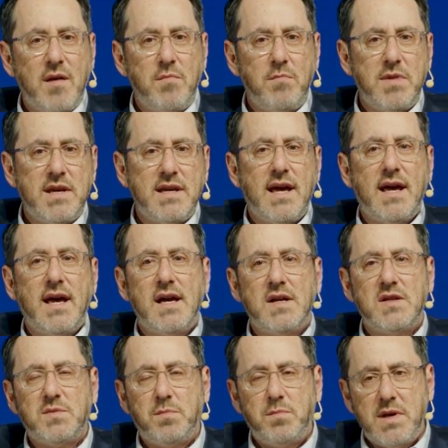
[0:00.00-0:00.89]

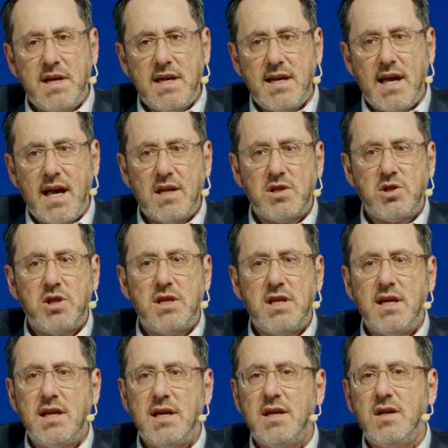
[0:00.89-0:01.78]
MBAs,
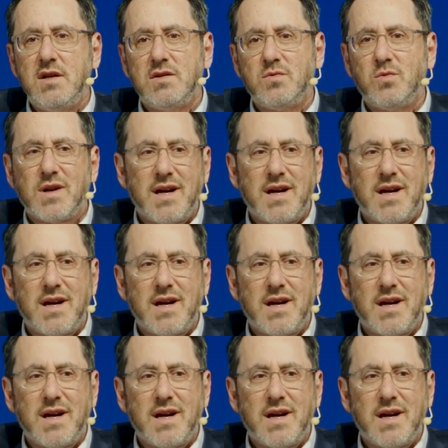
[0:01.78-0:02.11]
PhDs,